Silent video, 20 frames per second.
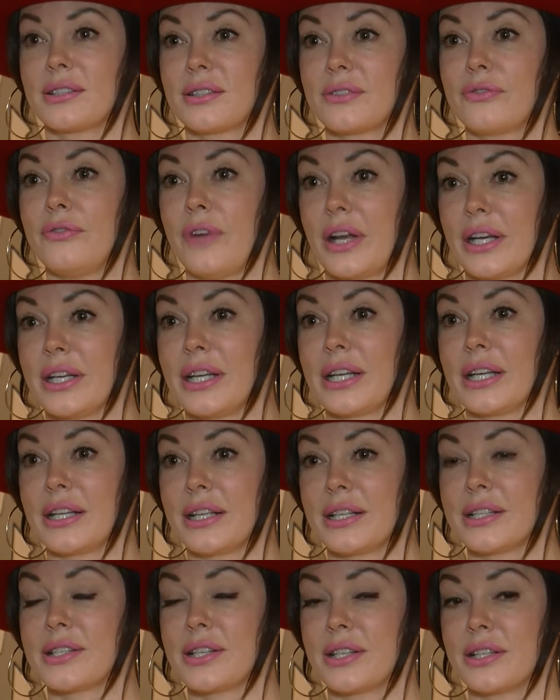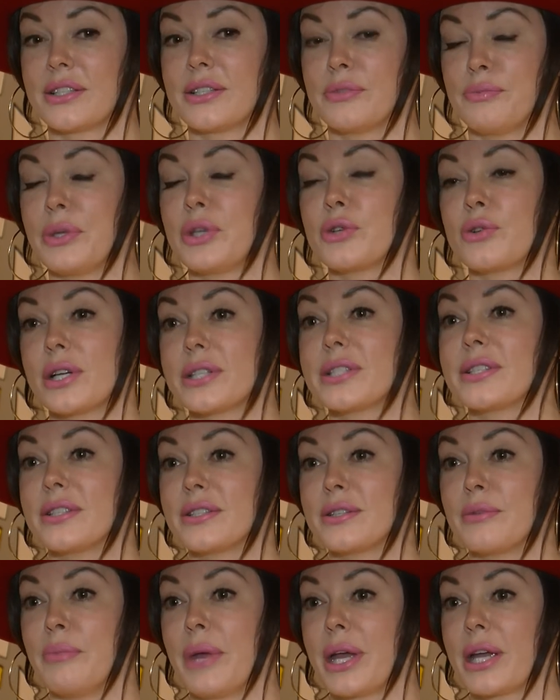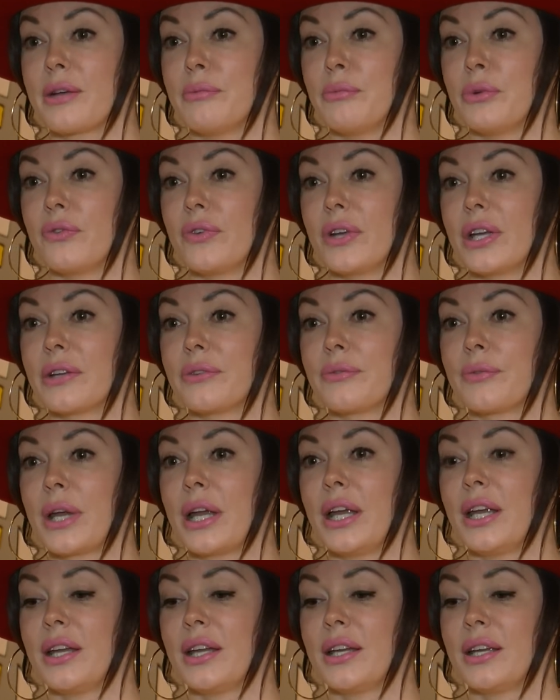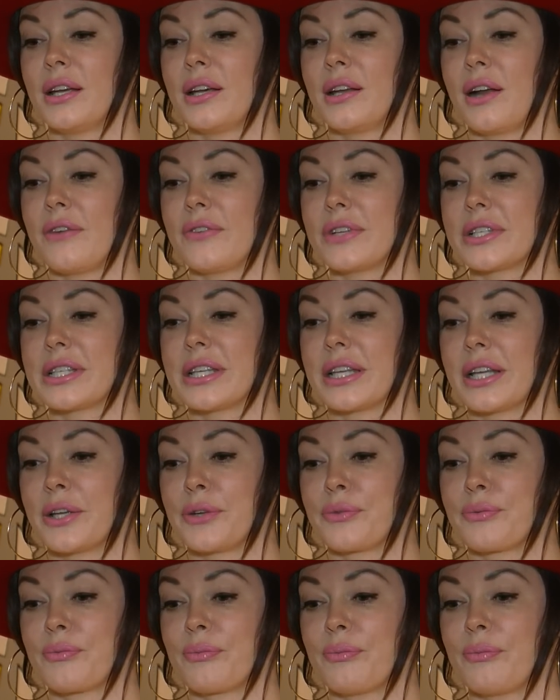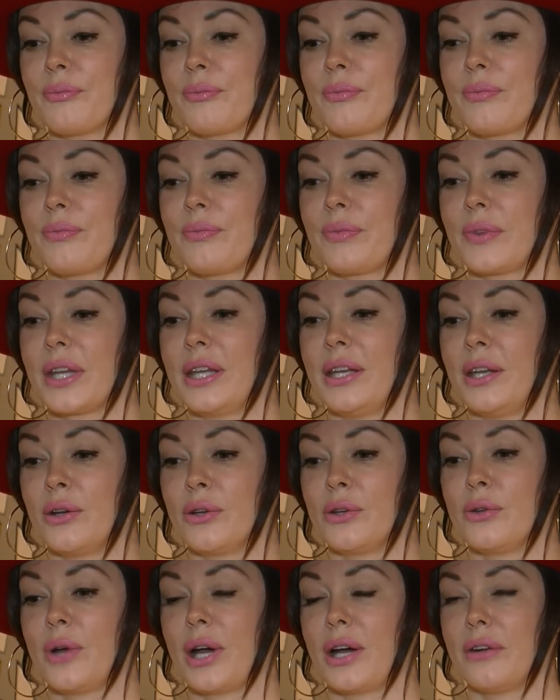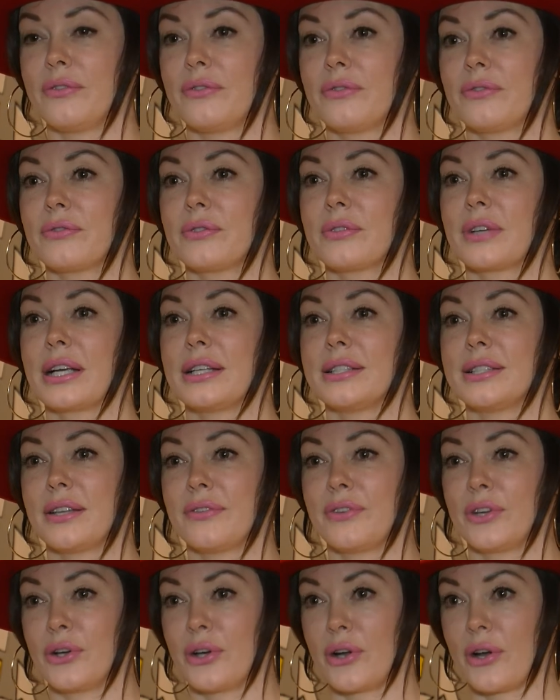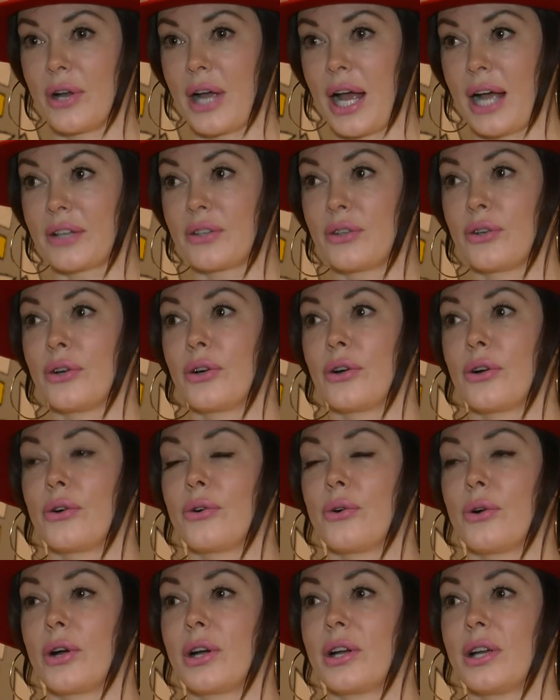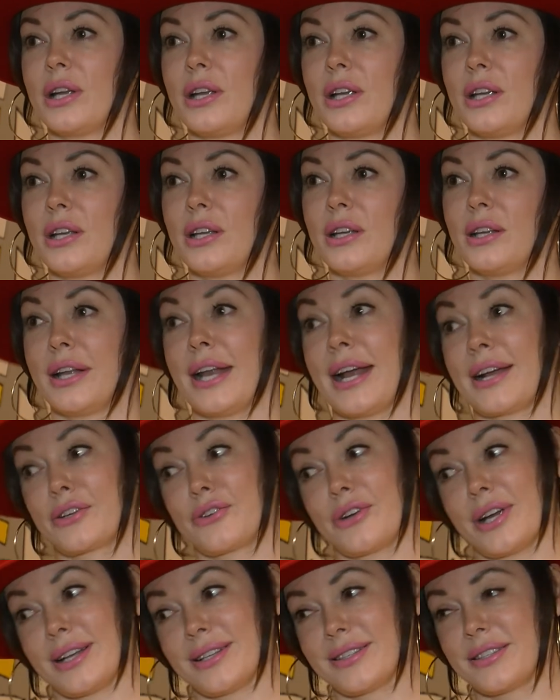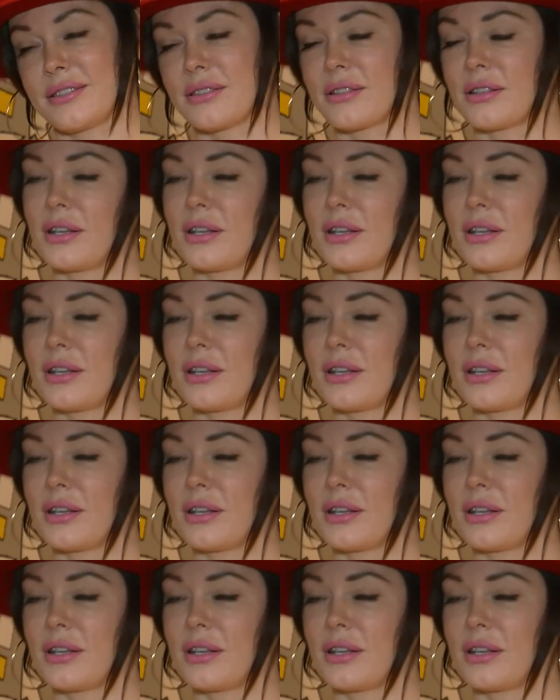funding and to be trusted to make a movie. And obviously, you know, you have, as if you're an actor or an actress,